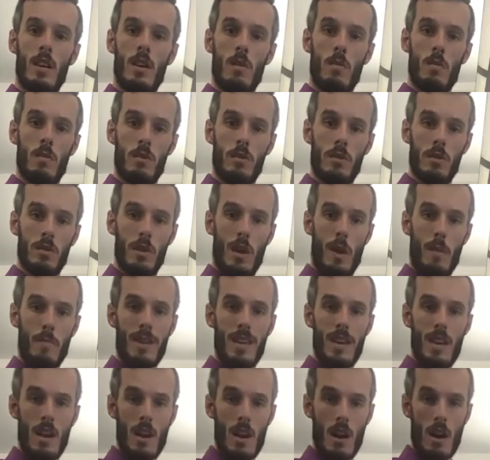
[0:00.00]
which is up
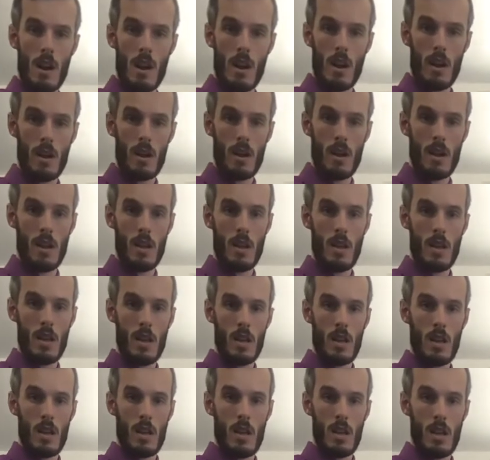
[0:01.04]
here,
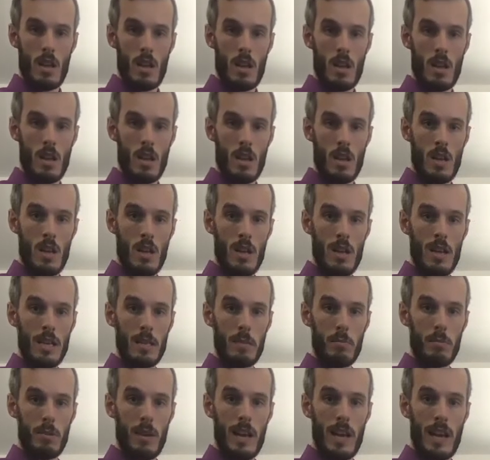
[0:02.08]
is
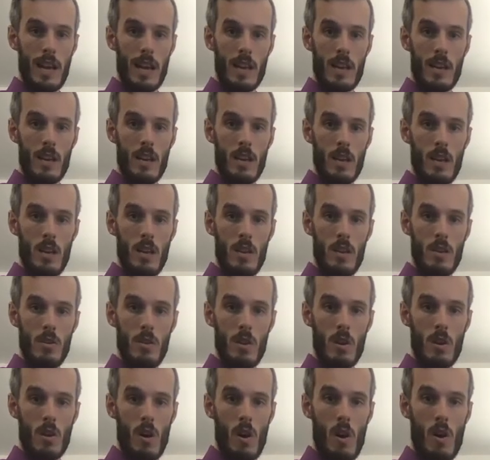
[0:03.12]
blank to
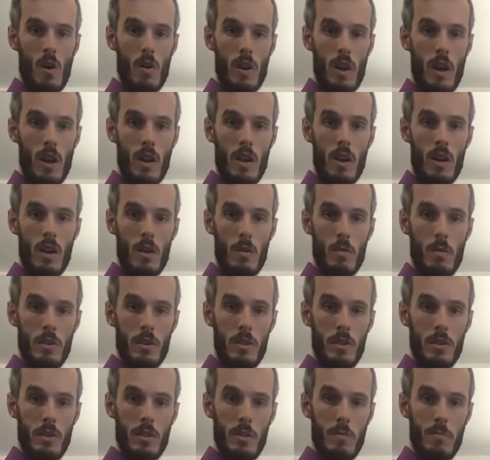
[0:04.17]
your ulna, which
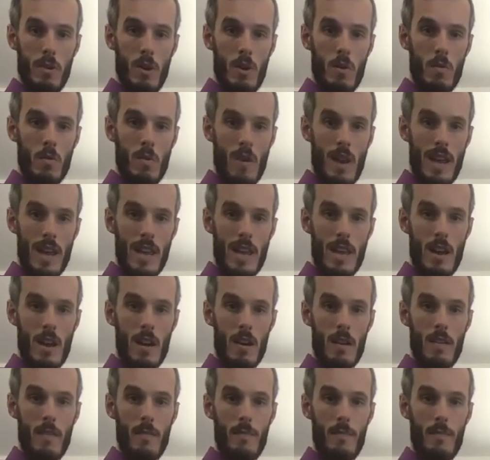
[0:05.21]
is the bone right here.